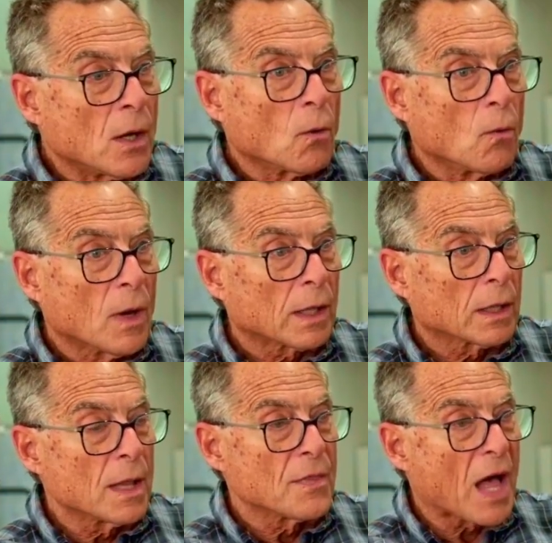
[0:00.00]

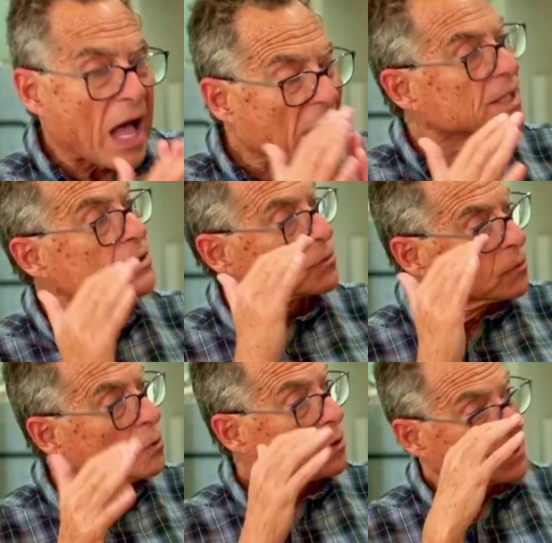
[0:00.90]
Well, the highest
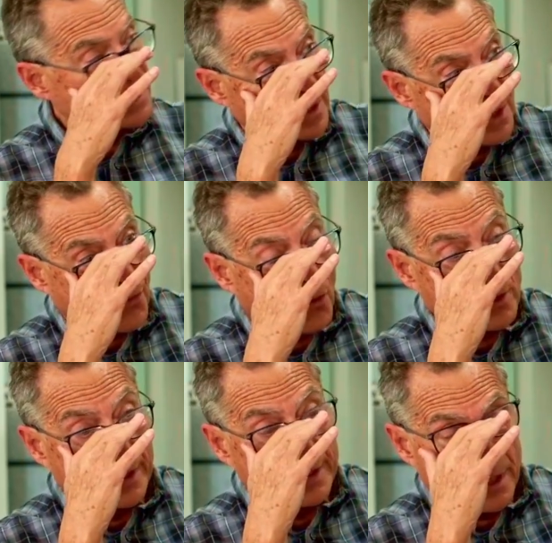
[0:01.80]
rulers and
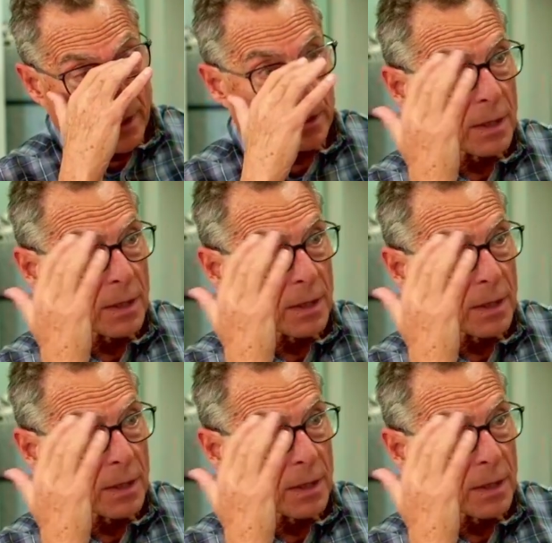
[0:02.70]
authorities, their